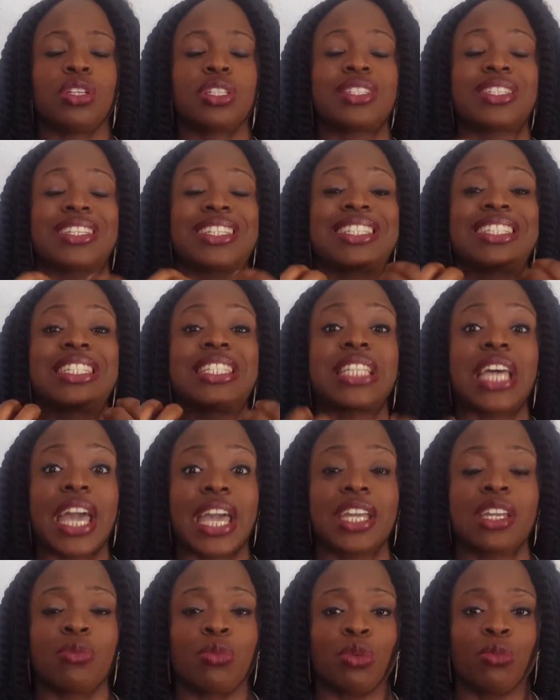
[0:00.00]

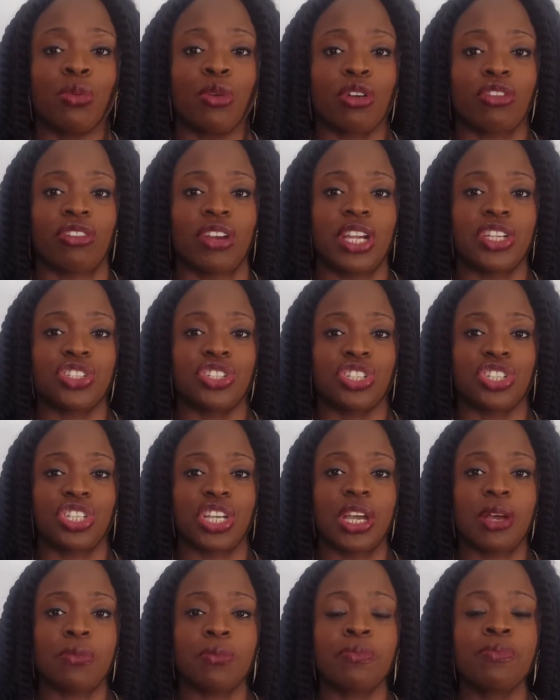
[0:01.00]
sustainable blog
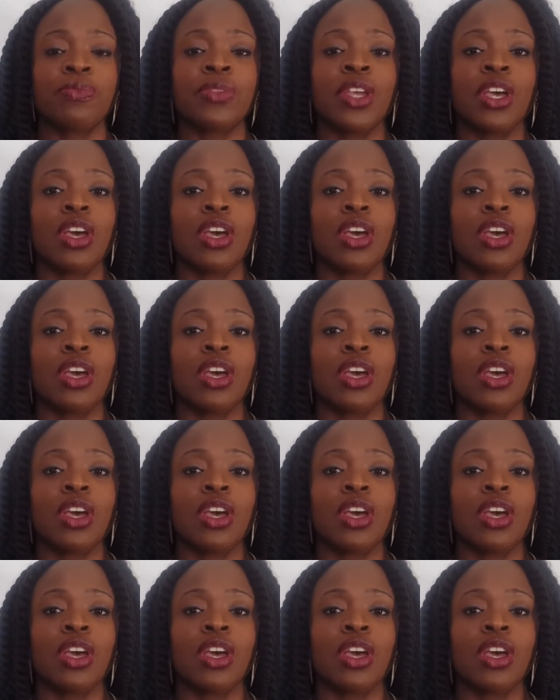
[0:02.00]
relationship